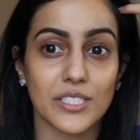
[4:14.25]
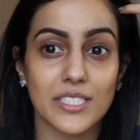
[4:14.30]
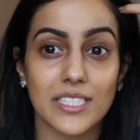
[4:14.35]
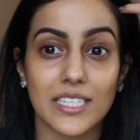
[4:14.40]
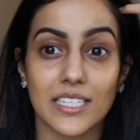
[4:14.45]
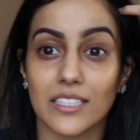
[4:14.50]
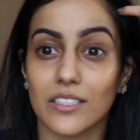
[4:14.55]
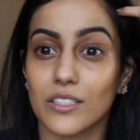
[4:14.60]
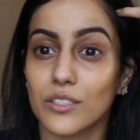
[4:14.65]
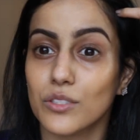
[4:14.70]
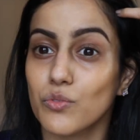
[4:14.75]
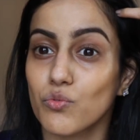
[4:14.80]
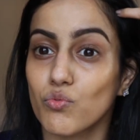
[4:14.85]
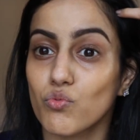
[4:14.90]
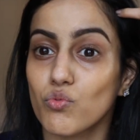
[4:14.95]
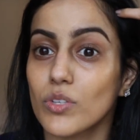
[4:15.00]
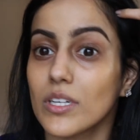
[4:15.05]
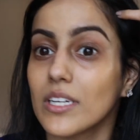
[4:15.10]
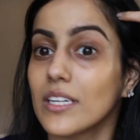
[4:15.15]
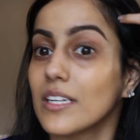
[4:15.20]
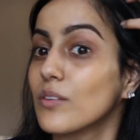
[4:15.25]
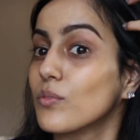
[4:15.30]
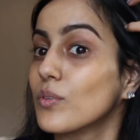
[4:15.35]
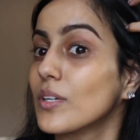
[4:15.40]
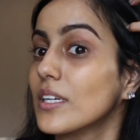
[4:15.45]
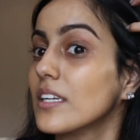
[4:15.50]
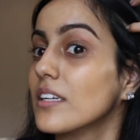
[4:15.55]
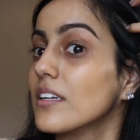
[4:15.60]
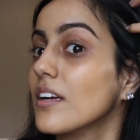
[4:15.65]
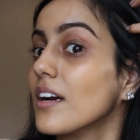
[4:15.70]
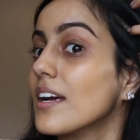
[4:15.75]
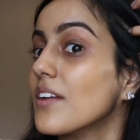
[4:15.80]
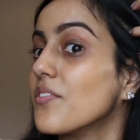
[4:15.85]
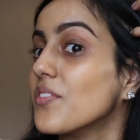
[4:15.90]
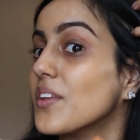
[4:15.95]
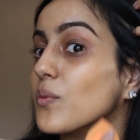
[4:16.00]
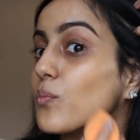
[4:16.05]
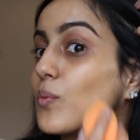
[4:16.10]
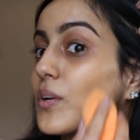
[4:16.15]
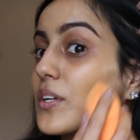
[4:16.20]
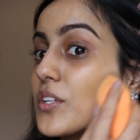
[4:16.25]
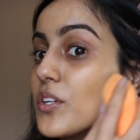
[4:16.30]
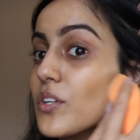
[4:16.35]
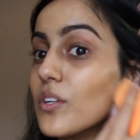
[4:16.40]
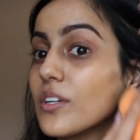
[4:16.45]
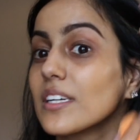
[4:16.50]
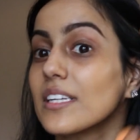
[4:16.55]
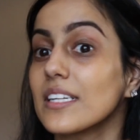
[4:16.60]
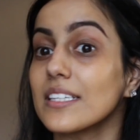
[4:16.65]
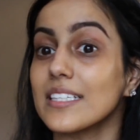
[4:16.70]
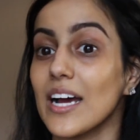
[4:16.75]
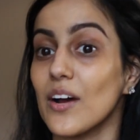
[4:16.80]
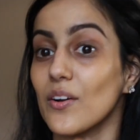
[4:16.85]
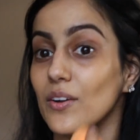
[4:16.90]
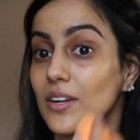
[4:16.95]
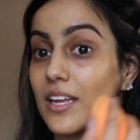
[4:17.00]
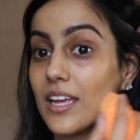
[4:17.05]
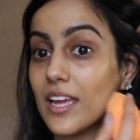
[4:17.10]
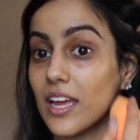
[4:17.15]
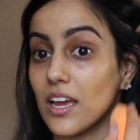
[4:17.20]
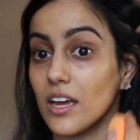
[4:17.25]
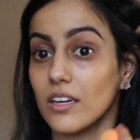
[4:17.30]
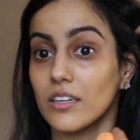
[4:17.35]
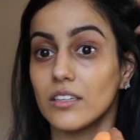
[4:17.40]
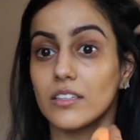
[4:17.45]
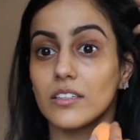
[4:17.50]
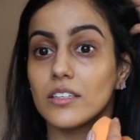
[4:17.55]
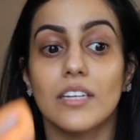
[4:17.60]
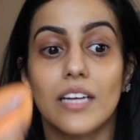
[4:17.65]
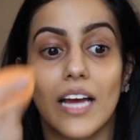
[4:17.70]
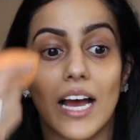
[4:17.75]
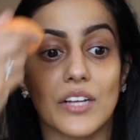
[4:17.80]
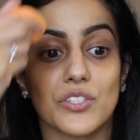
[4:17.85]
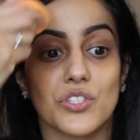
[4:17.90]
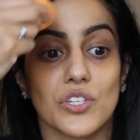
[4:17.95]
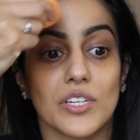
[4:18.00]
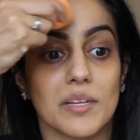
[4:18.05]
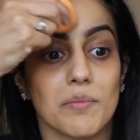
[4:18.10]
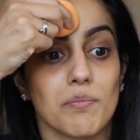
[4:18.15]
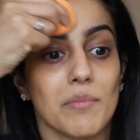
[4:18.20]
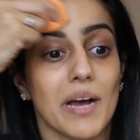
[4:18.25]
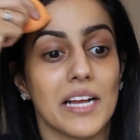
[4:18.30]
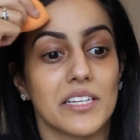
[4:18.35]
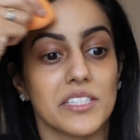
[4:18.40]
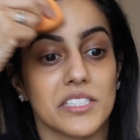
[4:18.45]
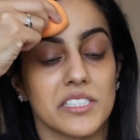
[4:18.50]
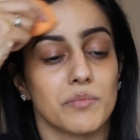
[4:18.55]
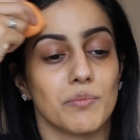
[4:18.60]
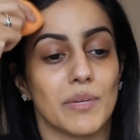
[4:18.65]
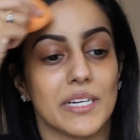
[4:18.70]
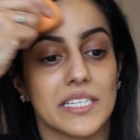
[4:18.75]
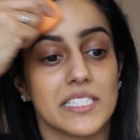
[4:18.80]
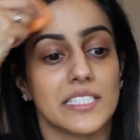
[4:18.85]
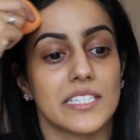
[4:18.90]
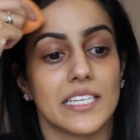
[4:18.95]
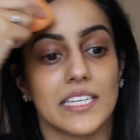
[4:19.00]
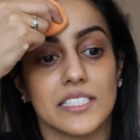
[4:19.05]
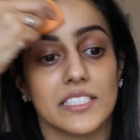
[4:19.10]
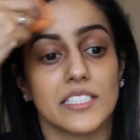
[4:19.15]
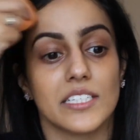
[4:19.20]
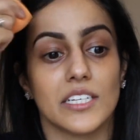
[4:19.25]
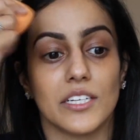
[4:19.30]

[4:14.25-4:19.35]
you see it looks really light, and then when you look at it down here it actually matches my skin